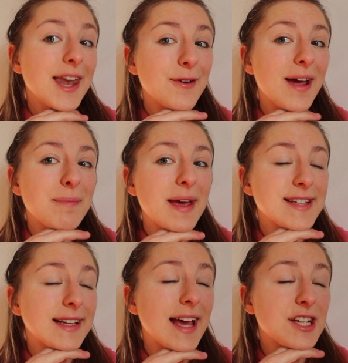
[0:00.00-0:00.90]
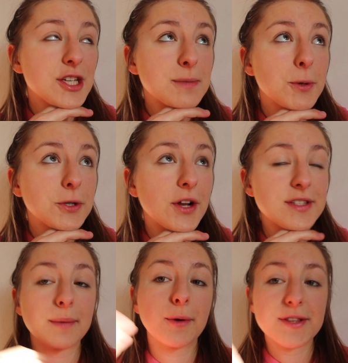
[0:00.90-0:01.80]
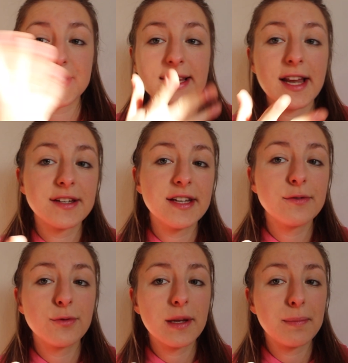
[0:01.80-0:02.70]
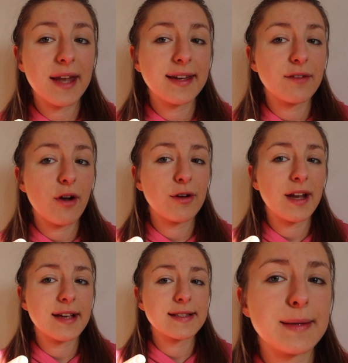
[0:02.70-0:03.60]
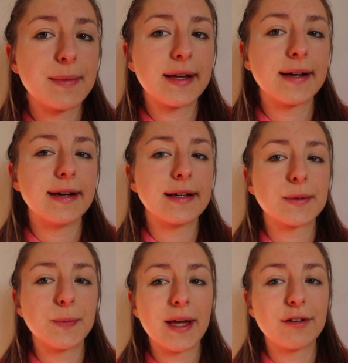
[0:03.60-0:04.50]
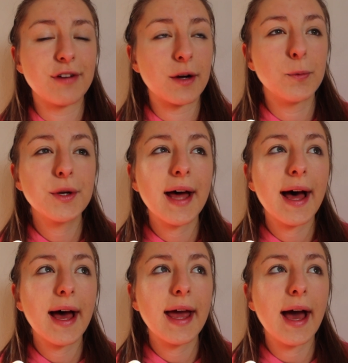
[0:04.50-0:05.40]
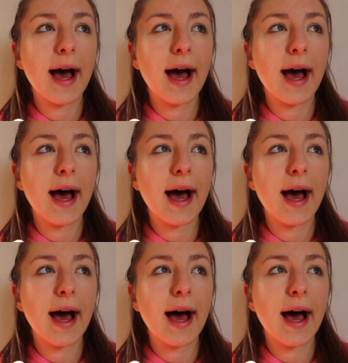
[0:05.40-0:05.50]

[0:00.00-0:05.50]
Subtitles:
Anyway, basically I just put on some concealer. Didn't really blend that very nicely because why the fuck would I?